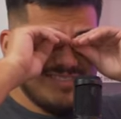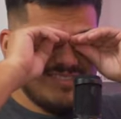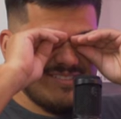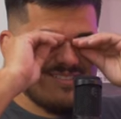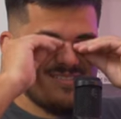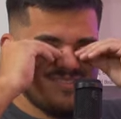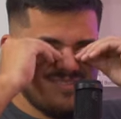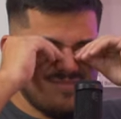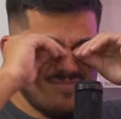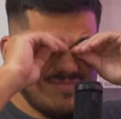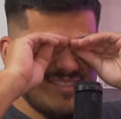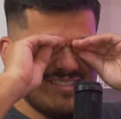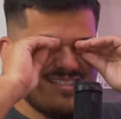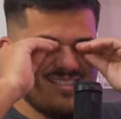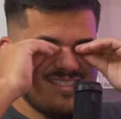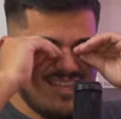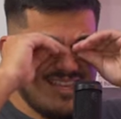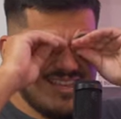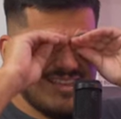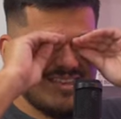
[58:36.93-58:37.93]
you know what I, I
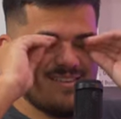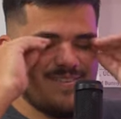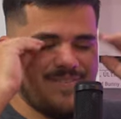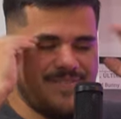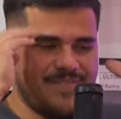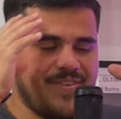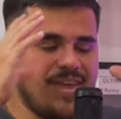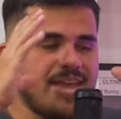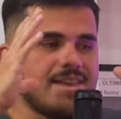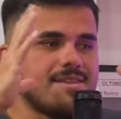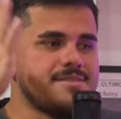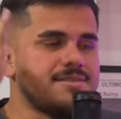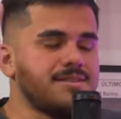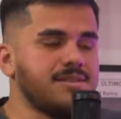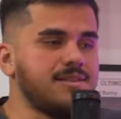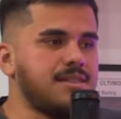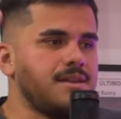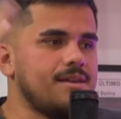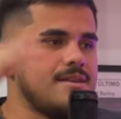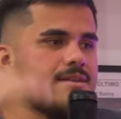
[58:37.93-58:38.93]
mean. Like in a no,
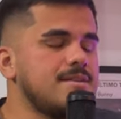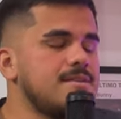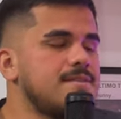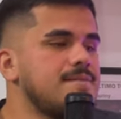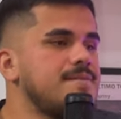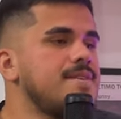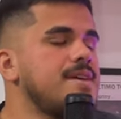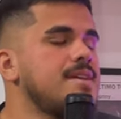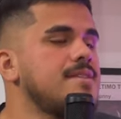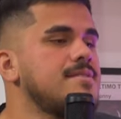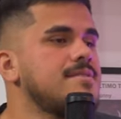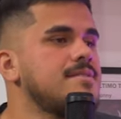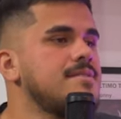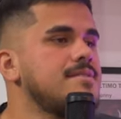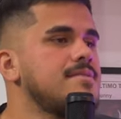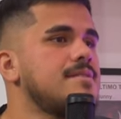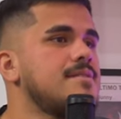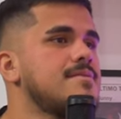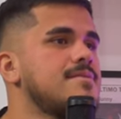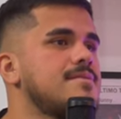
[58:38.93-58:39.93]
fantasy, sure. like in a
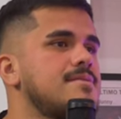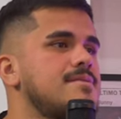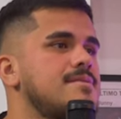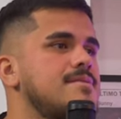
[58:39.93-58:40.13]
fantasy sense. Yeah,